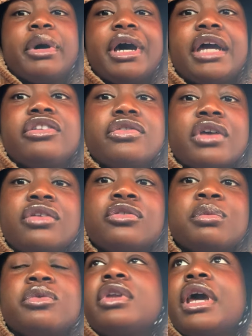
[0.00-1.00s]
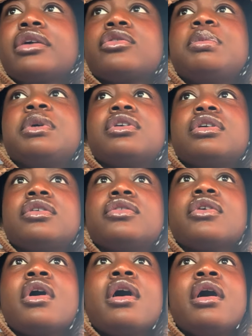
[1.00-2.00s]
But I just got some snacks
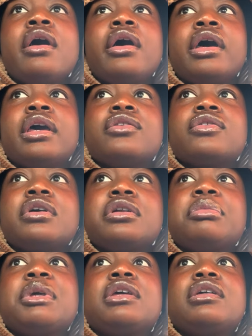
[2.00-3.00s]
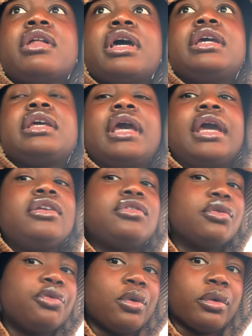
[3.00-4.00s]
because it's gonna be like eight
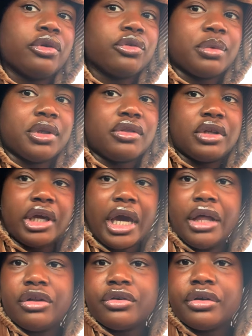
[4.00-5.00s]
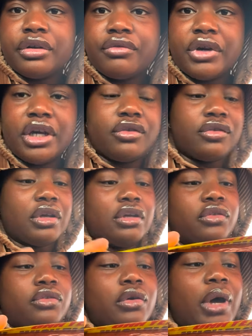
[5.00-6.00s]
to four is what the calendar invite
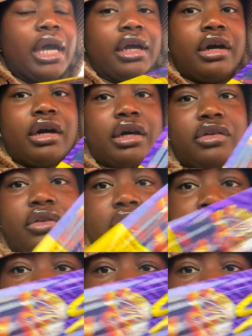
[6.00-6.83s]
says. So I got